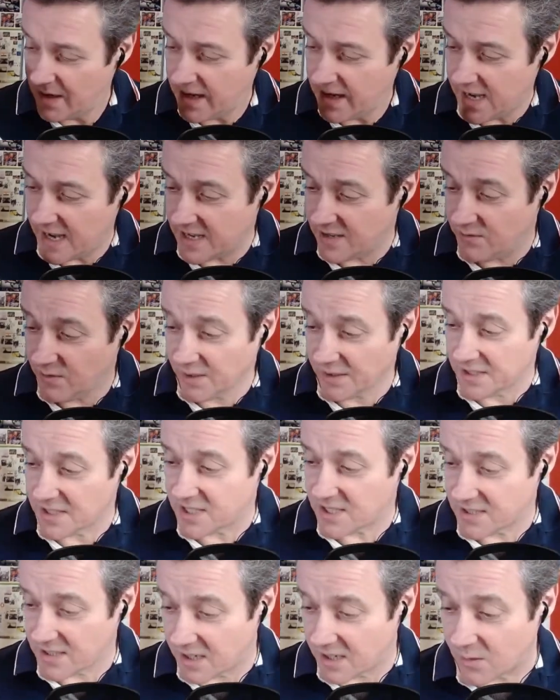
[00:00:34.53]
And it really
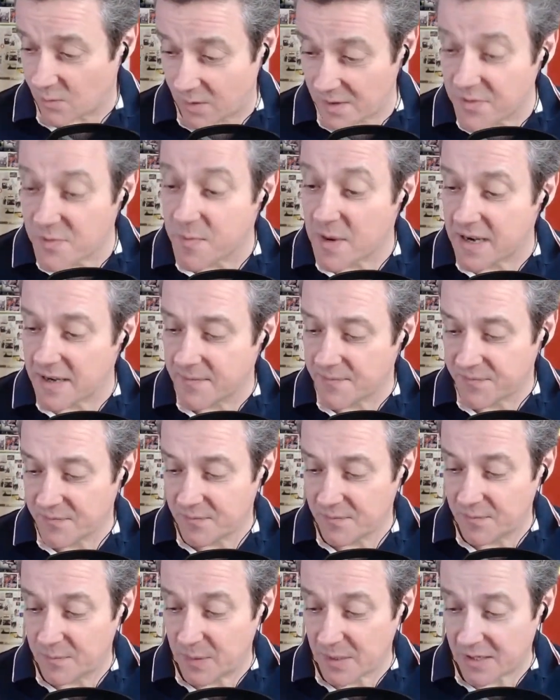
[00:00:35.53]
stuck with me
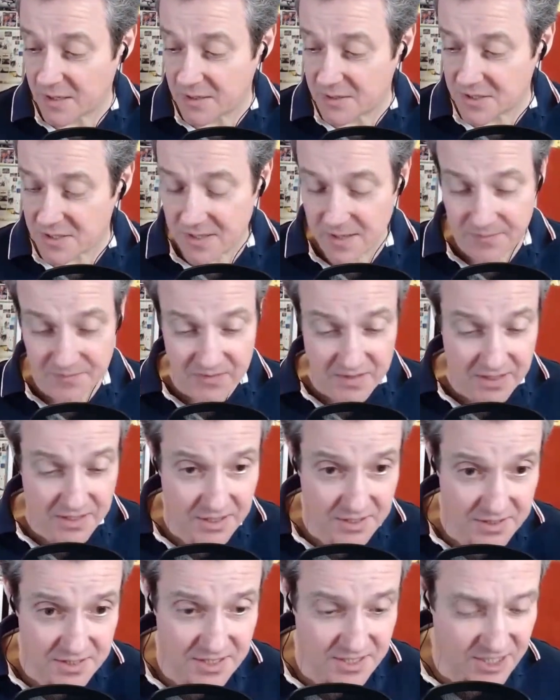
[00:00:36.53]
because
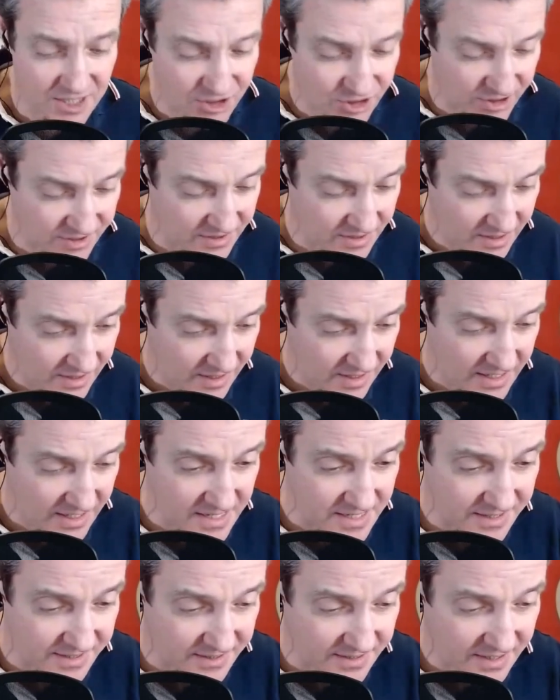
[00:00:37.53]
concision
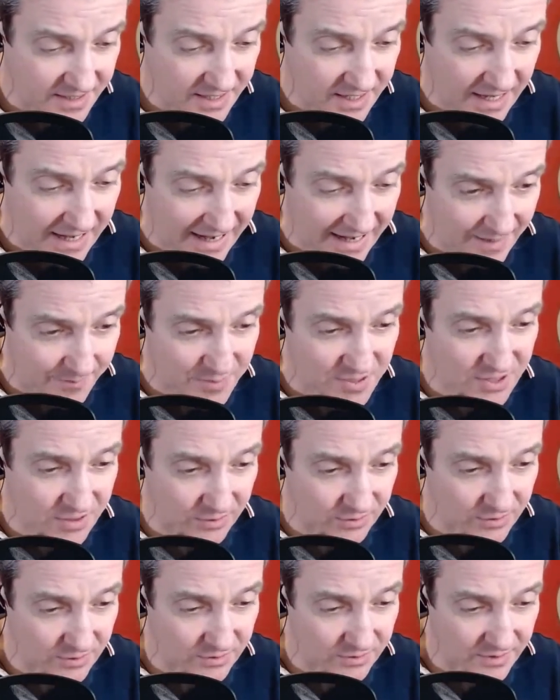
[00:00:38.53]
is
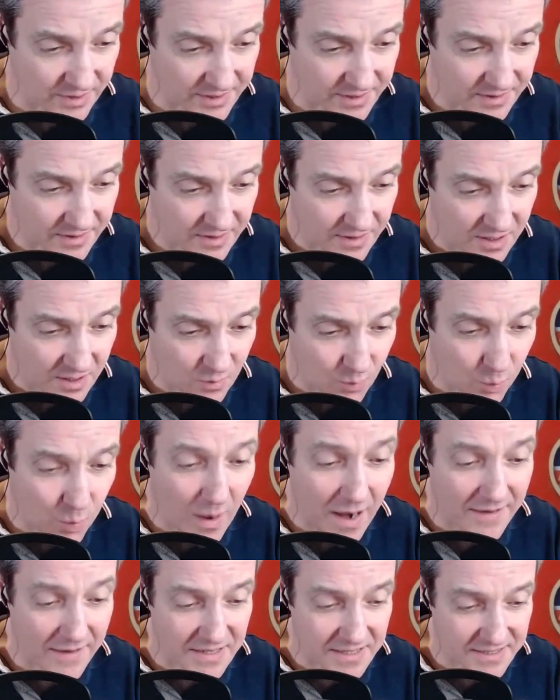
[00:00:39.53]
absolutely
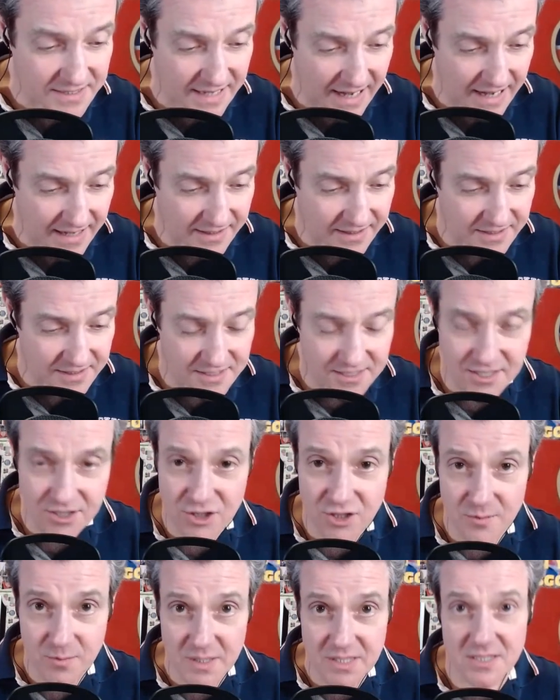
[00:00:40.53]
where it's at.
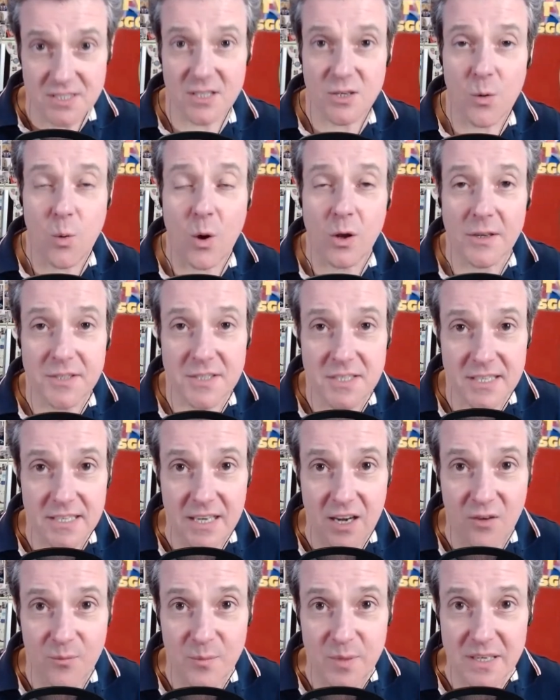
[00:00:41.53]
Concision means the quality
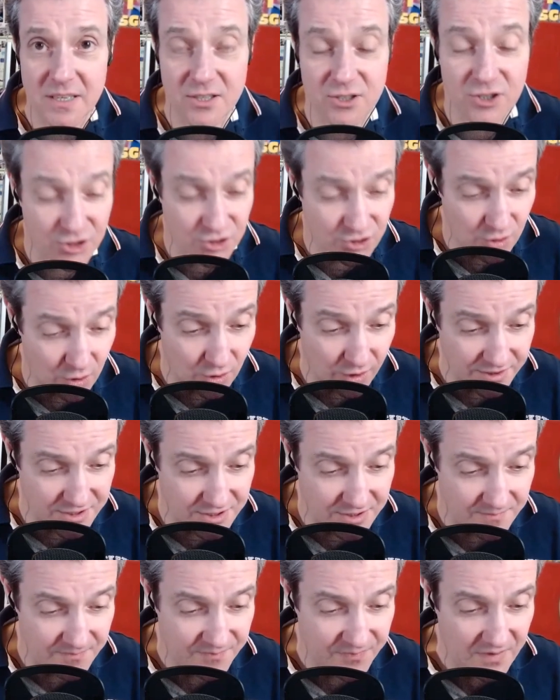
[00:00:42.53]
of being short
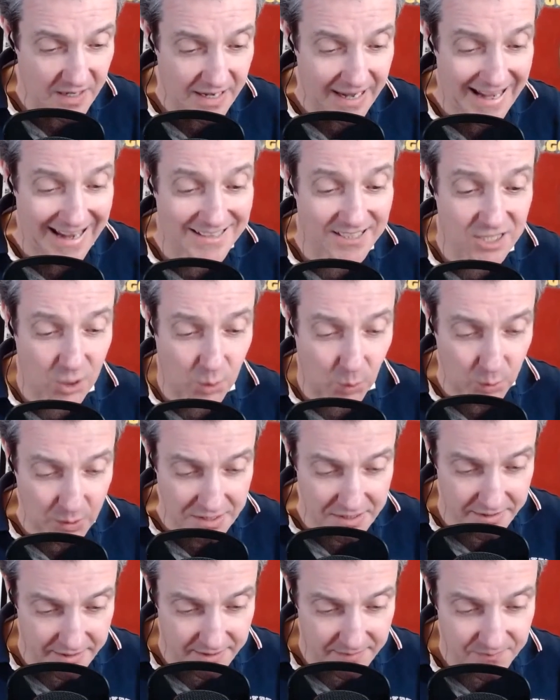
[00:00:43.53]
and
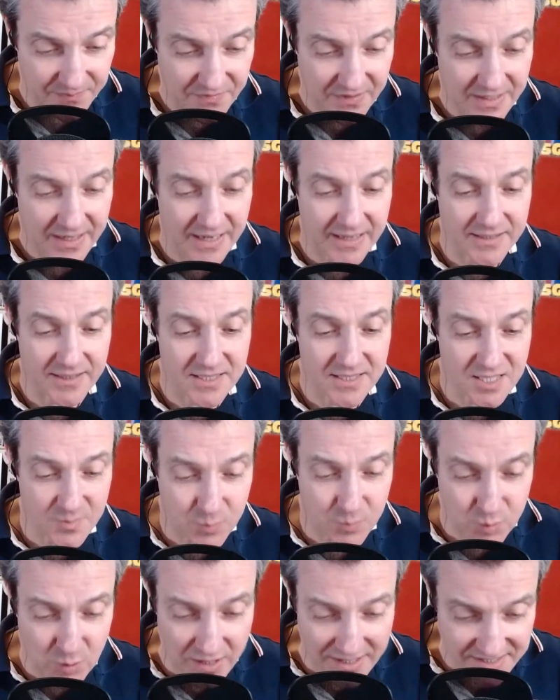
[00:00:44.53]
clear and
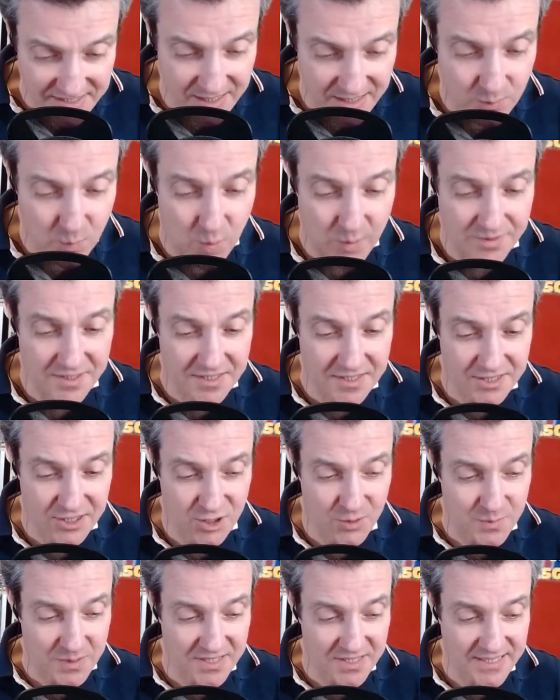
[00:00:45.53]
expressing what needs to
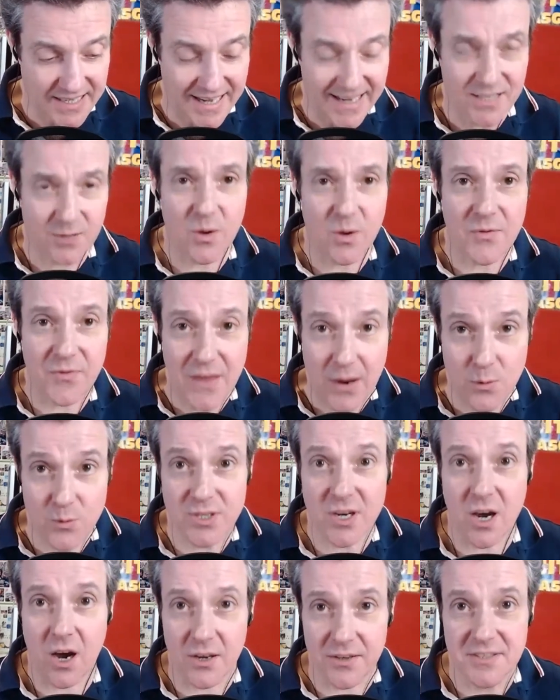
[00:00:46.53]
be said without
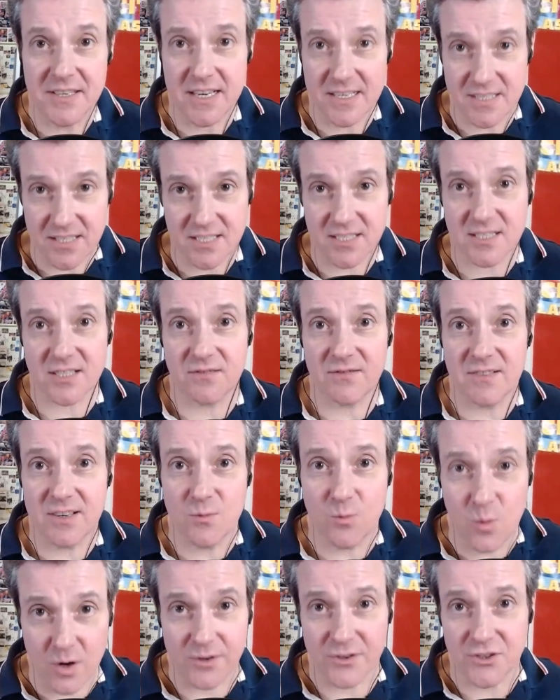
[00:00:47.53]
unnecessary
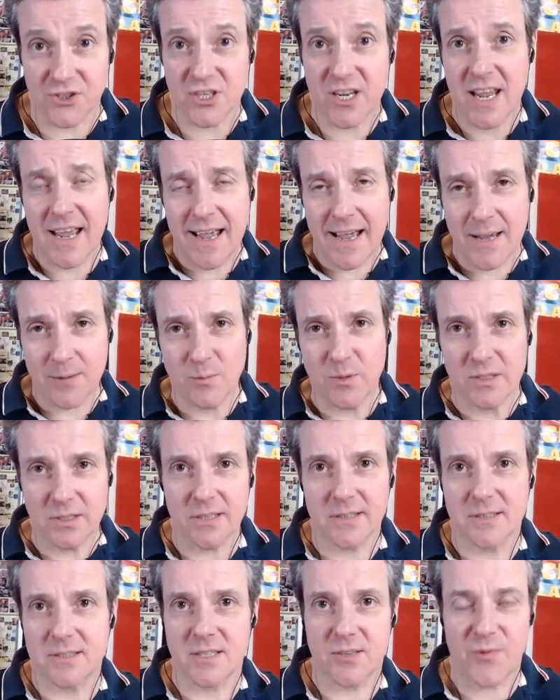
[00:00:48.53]
words. And we'd
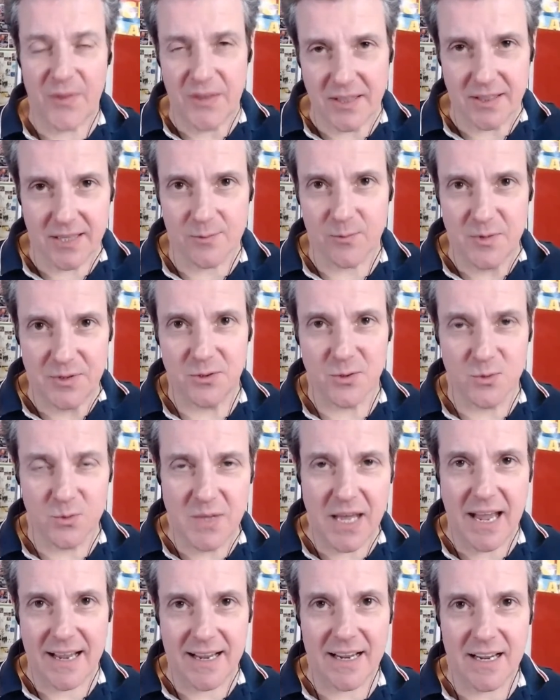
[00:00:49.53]
like to think that we do
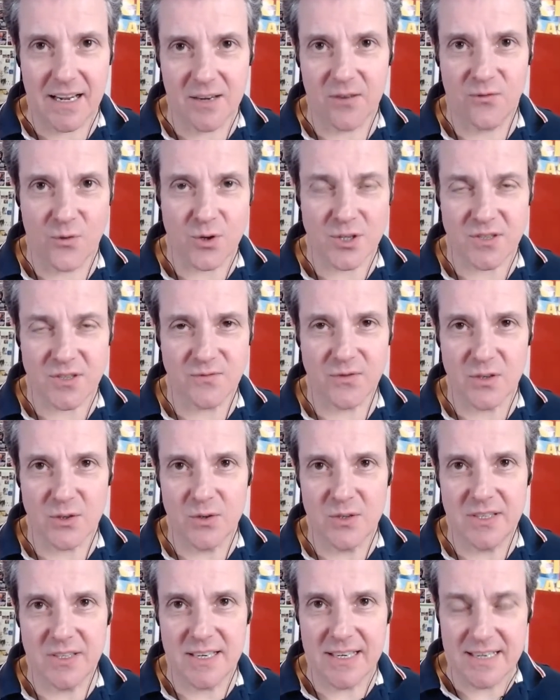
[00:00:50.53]
that at A Force for
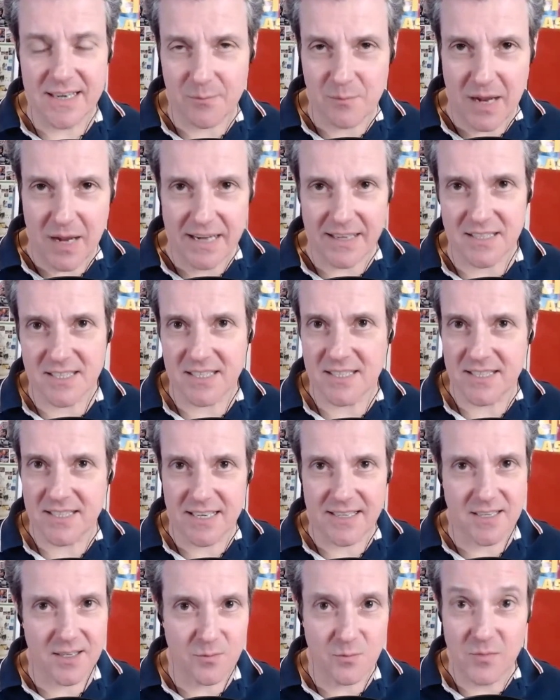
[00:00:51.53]
Good in our magazines
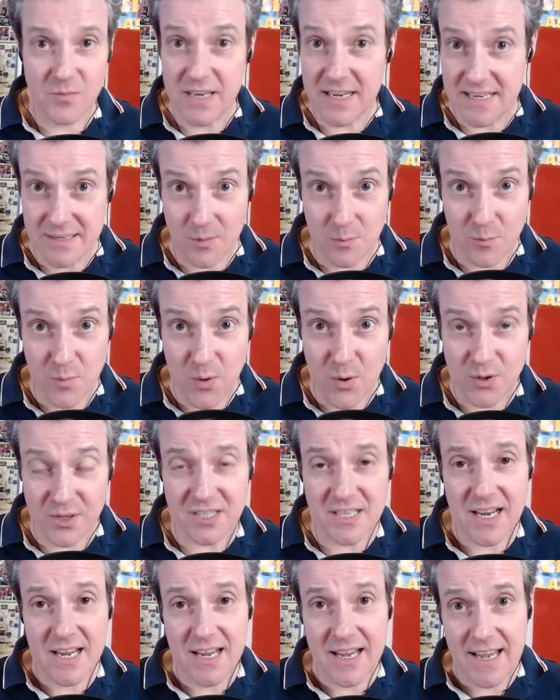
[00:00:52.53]
and in our
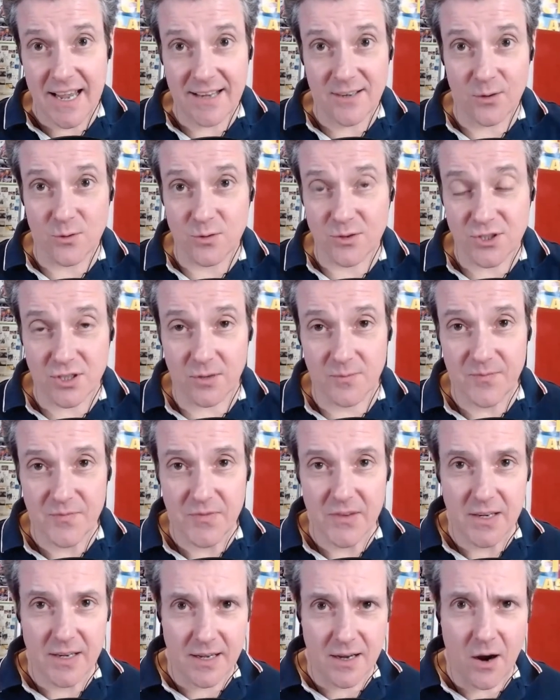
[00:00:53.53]
books and also
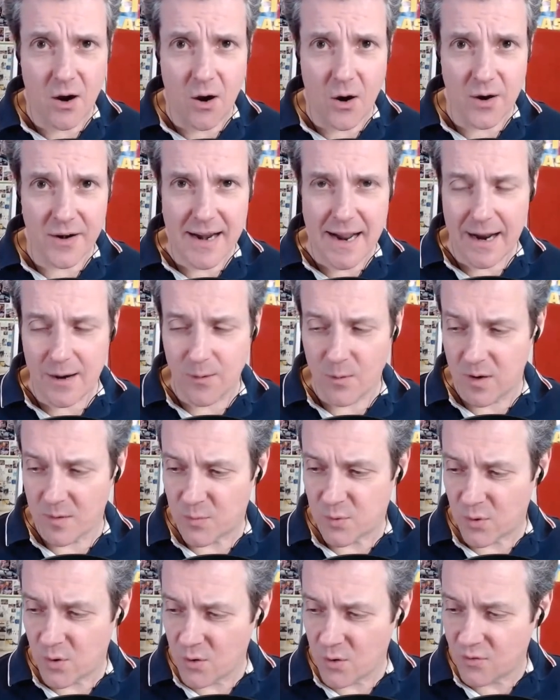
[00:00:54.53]
on our
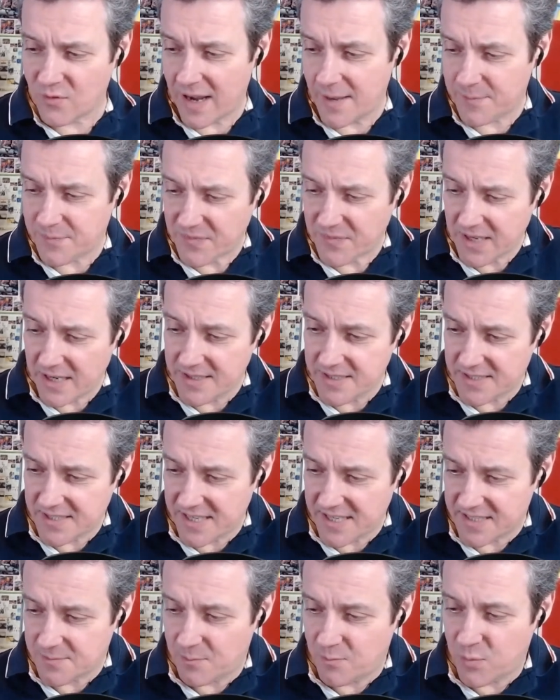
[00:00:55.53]
program. And he
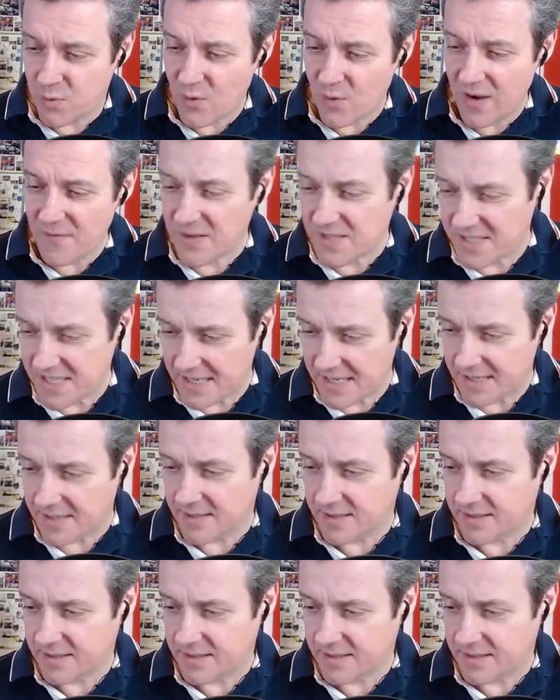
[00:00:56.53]
says, brevity.